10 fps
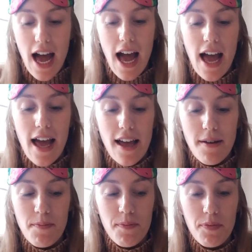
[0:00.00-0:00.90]

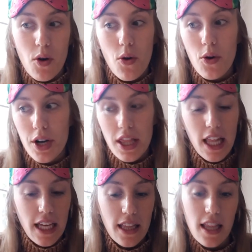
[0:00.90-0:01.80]
Or
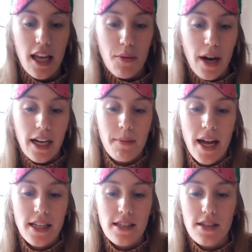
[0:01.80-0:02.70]
like it recommends,